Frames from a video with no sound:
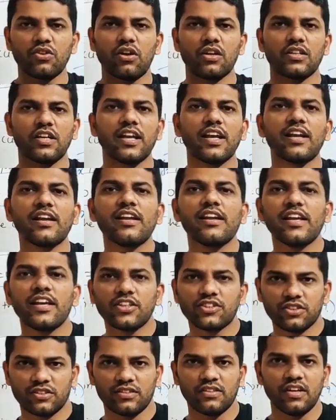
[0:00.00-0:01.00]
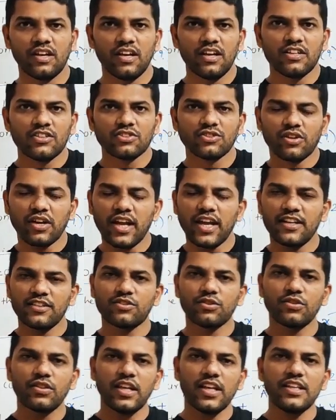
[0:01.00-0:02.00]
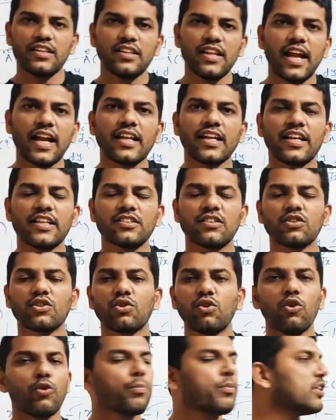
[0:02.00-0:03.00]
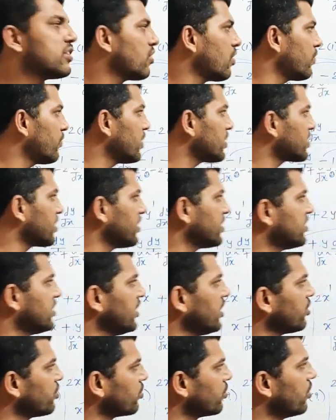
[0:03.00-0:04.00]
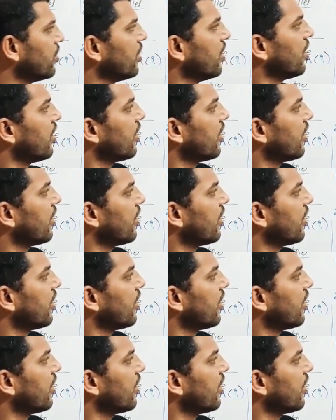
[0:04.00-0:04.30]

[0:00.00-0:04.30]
or the declination. So right, so in that case the slope is obviously zero.